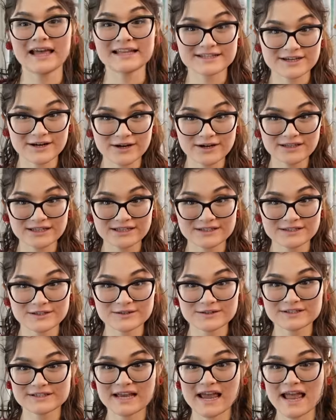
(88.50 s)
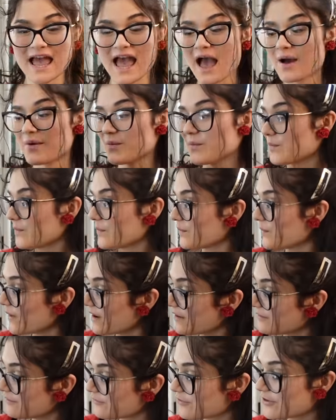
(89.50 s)
It's currently Tuesday at
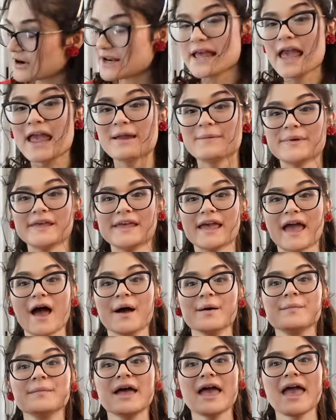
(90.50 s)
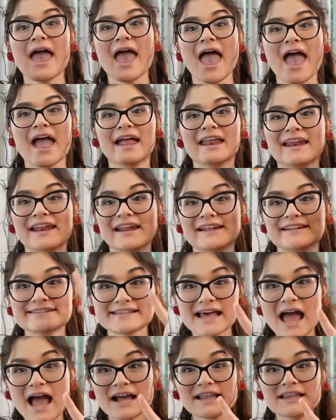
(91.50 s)
1.48 p.m. and in
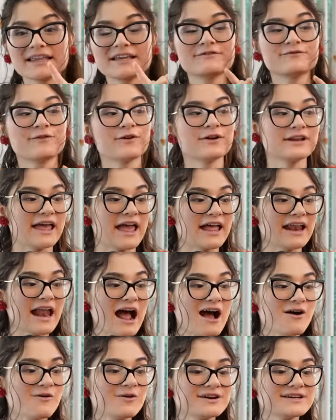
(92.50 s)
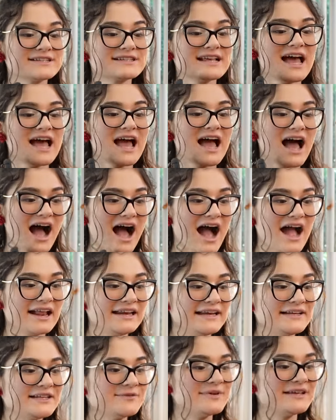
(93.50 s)
exactly 48 hours, I
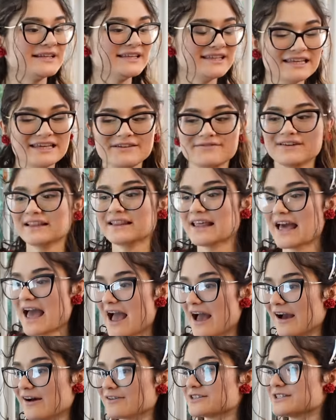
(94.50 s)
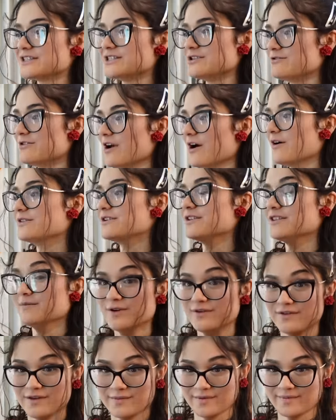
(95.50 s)
need to be leaving the house to go to the
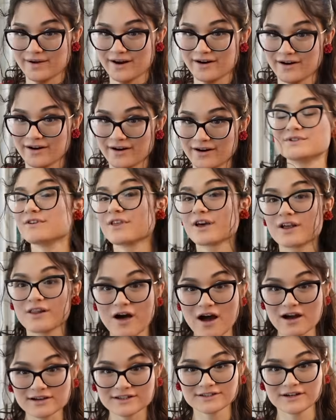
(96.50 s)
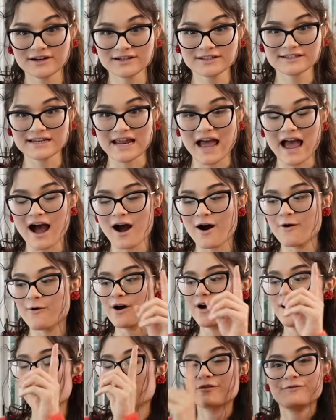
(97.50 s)
movie premiere. So the clock starts now,
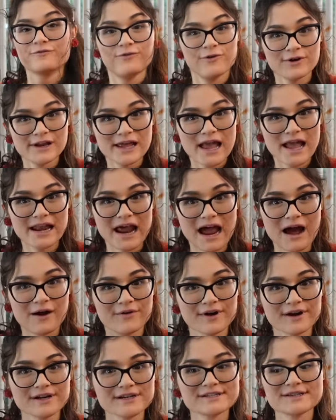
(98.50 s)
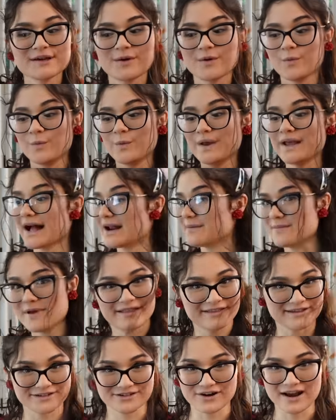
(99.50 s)
48 hours, we gotta make
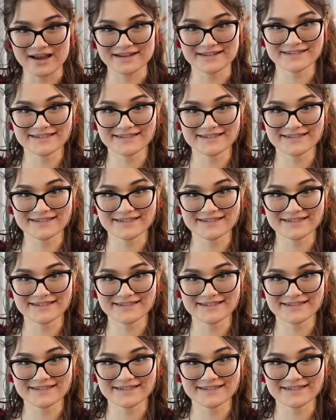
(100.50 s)
this dress.